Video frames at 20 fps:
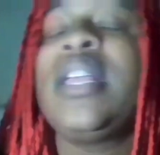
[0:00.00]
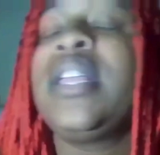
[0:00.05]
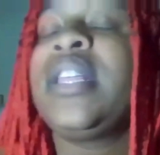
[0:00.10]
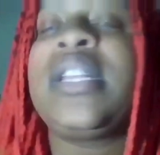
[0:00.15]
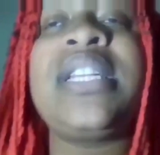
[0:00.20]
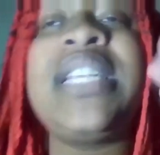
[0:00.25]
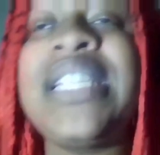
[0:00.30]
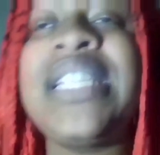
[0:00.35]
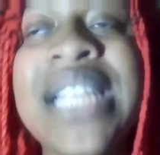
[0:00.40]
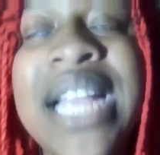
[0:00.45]

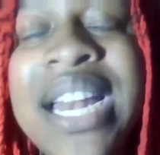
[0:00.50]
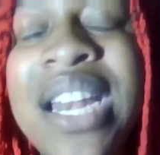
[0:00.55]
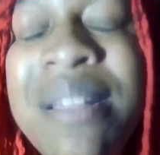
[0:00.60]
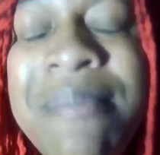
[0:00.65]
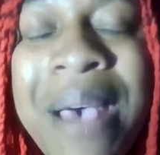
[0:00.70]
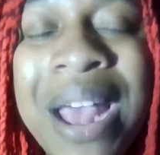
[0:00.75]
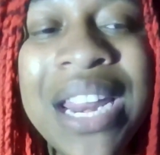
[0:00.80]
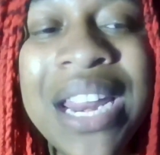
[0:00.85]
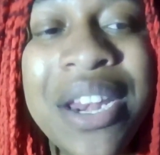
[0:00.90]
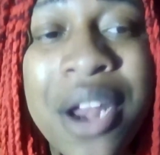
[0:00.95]
Does
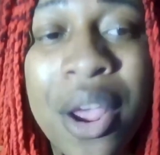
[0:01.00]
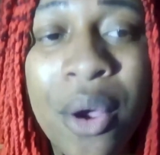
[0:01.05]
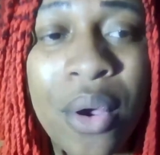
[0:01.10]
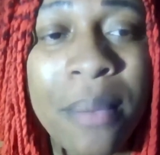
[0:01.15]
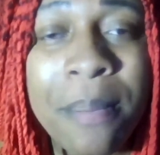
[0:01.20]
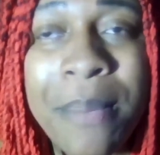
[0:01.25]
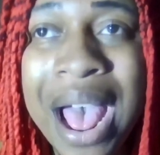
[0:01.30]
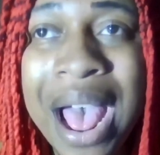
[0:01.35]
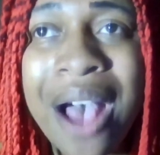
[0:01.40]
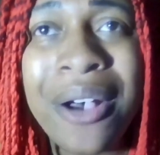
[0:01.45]
anybody know
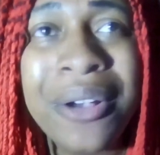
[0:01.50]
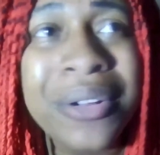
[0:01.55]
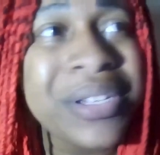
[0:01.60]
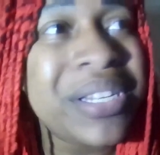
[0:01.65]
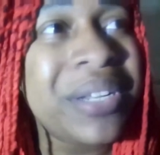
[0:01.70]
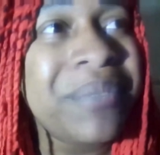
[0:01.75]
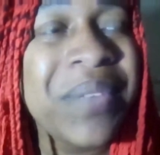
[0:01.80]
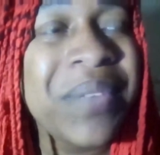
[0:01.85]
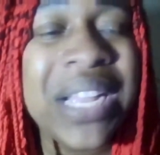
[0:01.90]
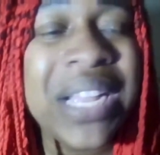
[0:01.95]
about
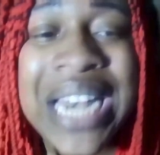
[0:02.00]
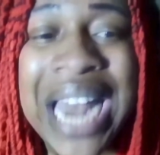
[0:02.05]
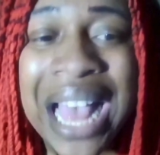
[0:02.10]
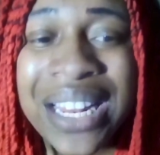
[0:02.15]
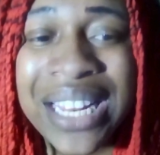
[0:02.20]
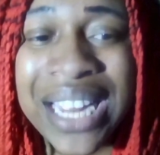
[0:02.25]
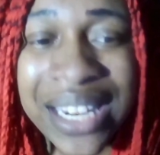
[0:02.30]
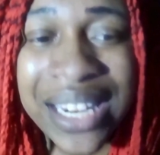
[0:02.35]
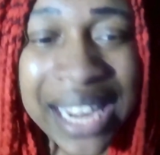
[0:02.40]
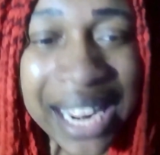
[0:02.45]

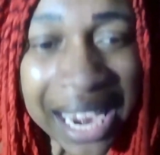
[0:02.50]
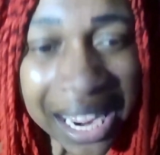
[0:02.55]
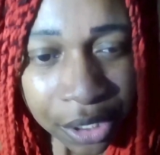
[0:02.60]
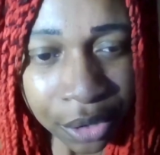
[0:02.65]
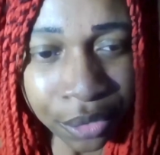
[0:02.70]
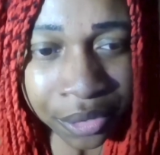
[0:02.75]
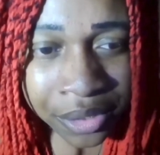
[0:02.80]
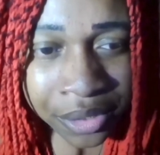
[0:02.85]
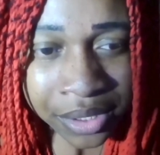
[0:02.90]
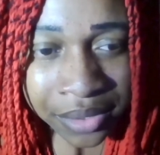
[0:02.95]
Claudia de la
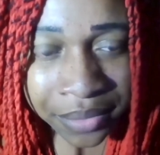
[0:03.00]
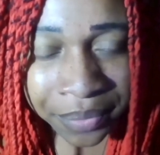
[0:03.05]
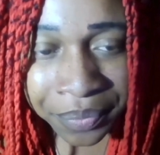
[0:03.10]
Cruz?